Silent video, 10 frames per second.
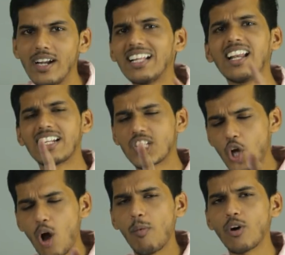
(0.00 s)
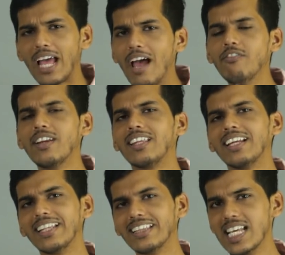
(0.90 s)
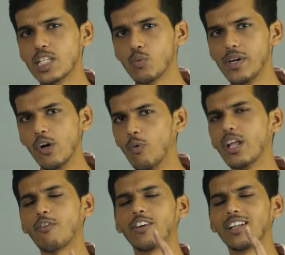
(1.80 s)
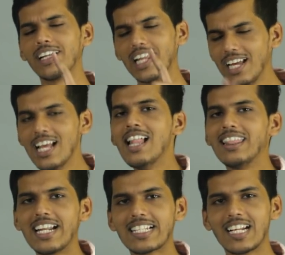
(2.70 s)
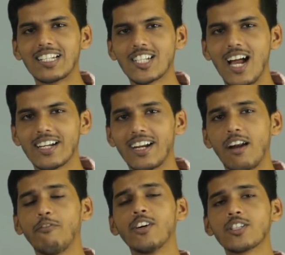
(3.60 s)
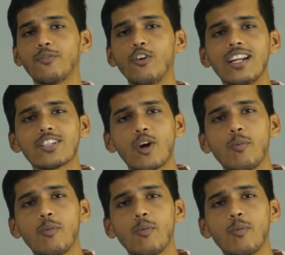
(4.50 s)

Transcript: Let's talk about everything in this video. Without further delay, let's get started. And first of all, let's talk